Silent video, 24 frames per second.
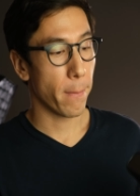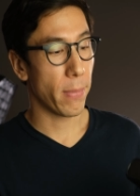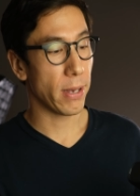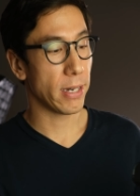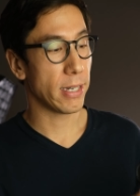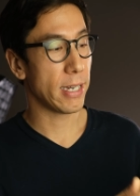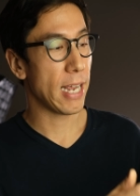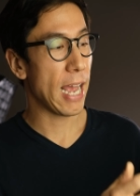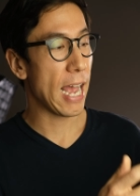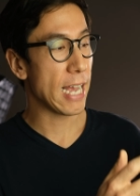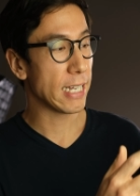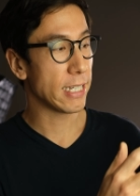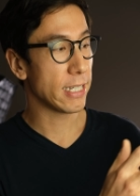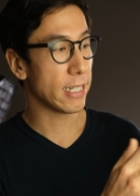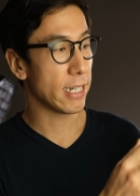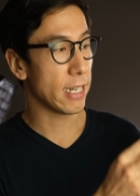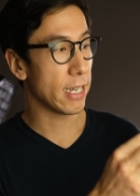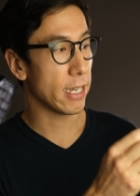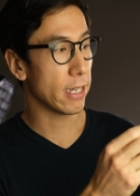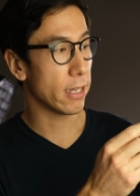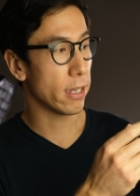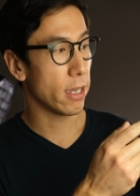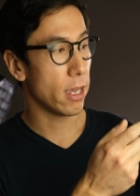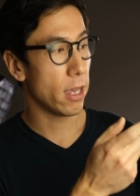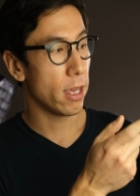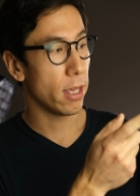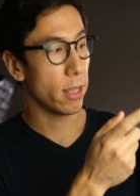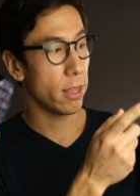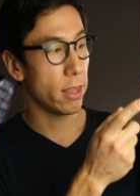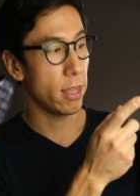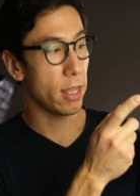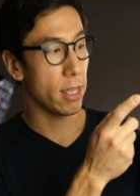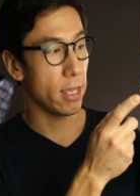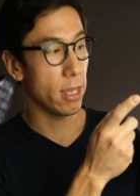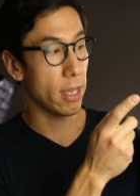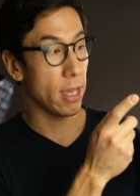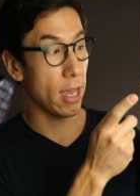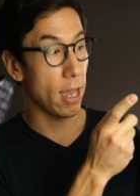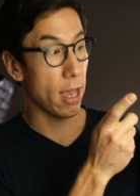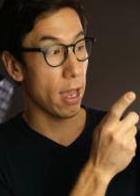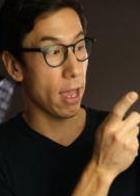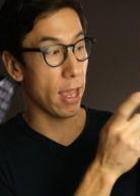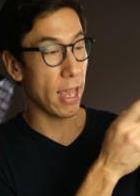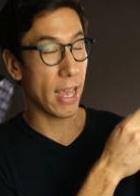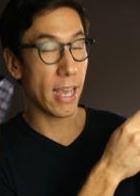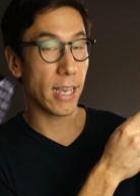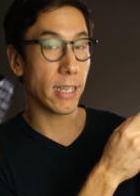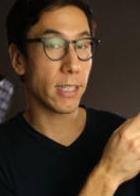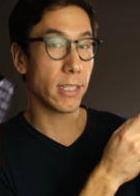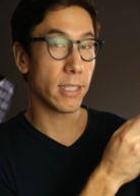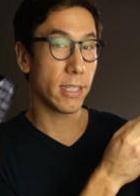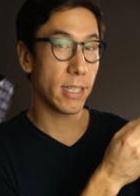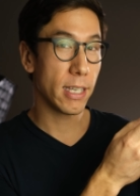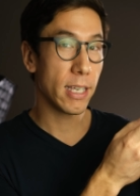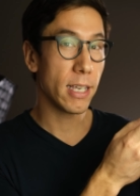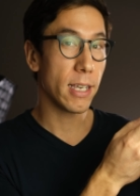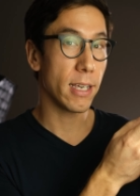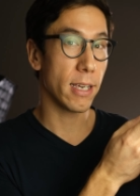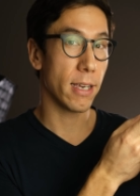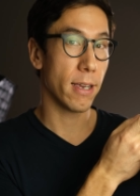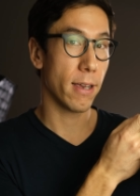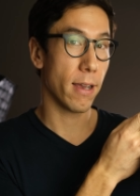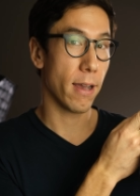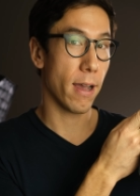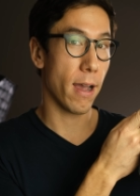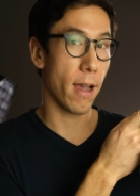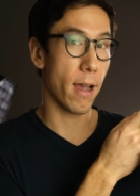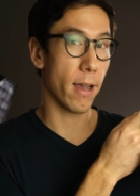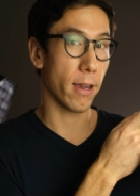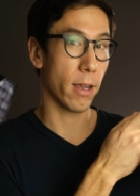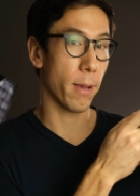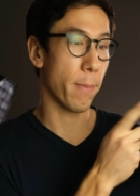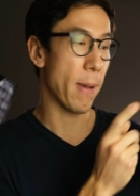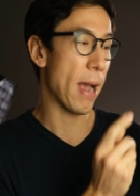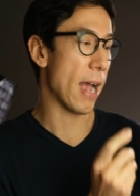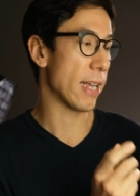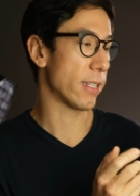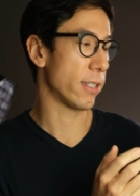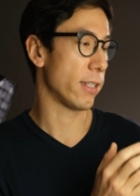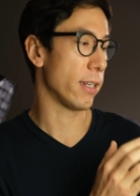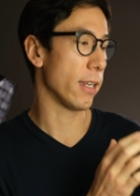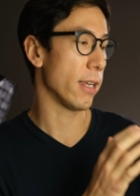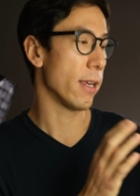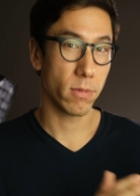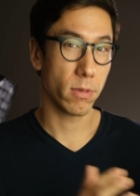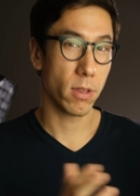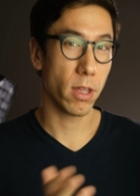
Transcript: But testing the AC capacity.